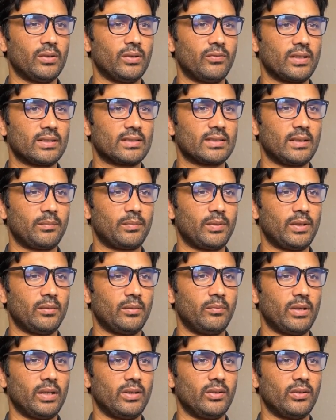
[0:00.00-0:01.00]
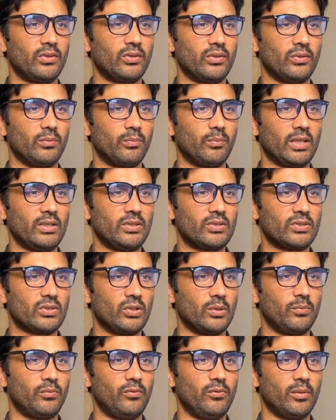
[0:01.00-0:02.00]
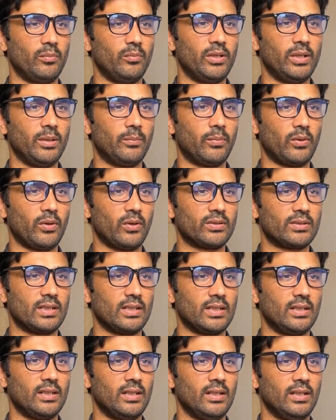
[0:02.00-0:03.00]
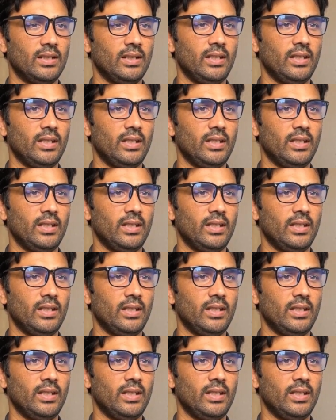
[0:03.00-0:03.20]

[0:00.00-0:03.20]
of accepted manuscript will be deposited